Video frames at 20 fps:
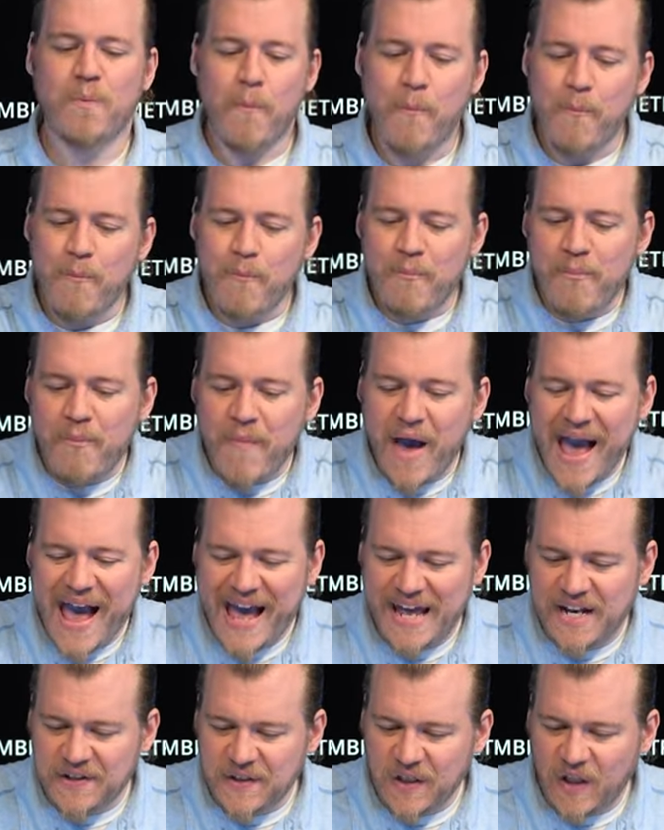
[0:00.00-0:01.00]

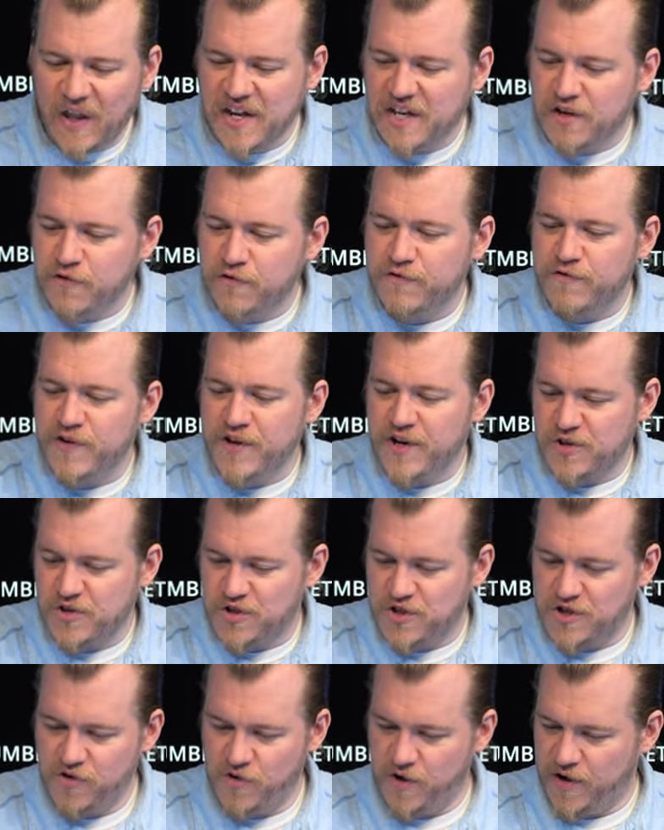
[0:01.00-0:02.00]
matte-like finish
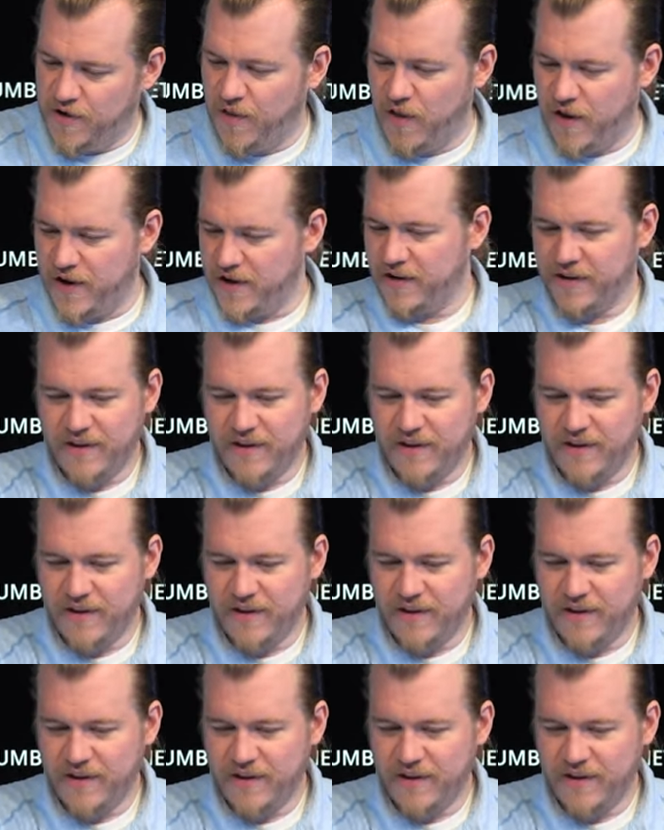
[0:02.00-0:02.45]
to it. Like